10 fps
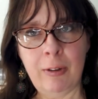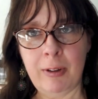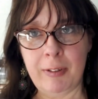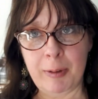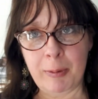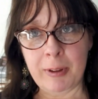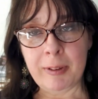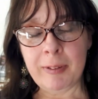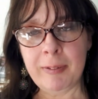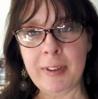Hello
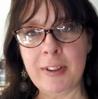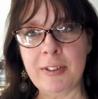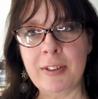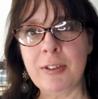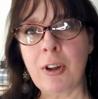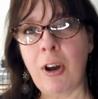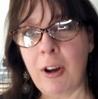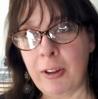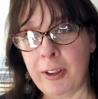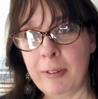everyone, this is
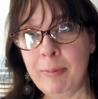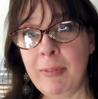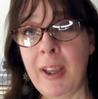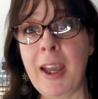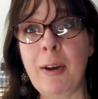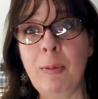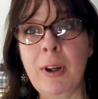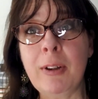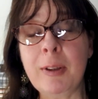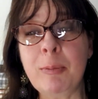Carla and
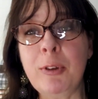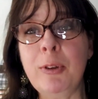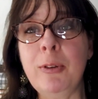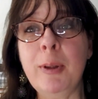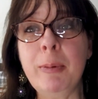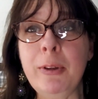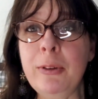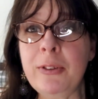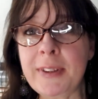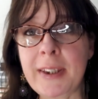welcome to the
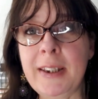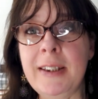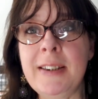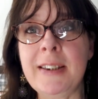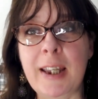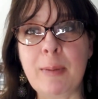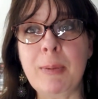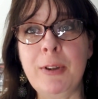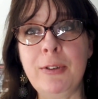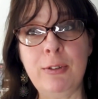Blues City
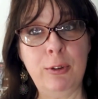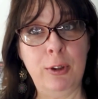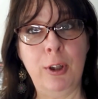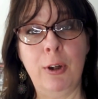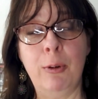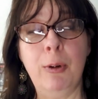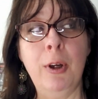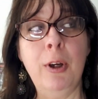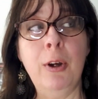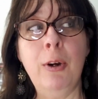Stampin Studio,
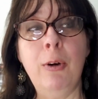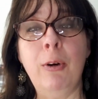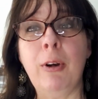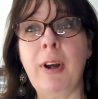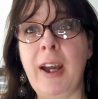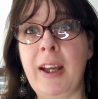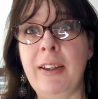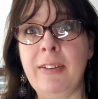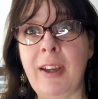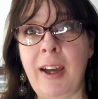or
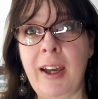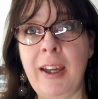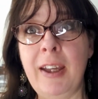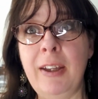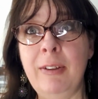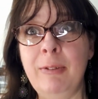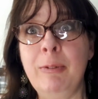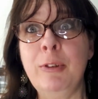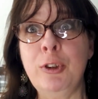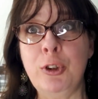as I
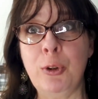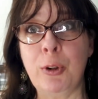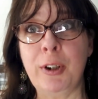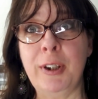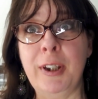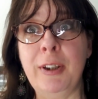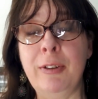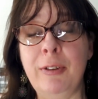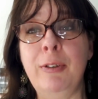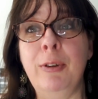shorten
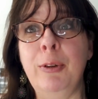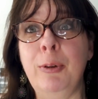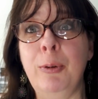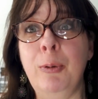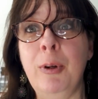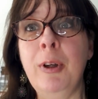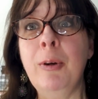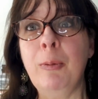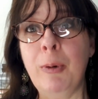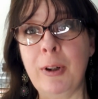it to
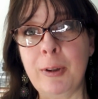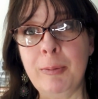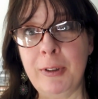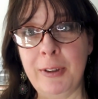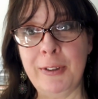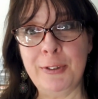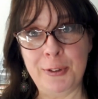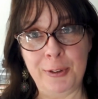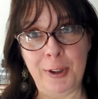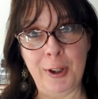welcome to the
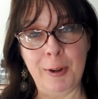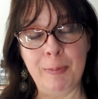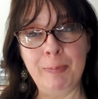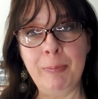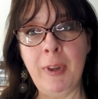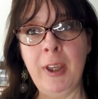studio.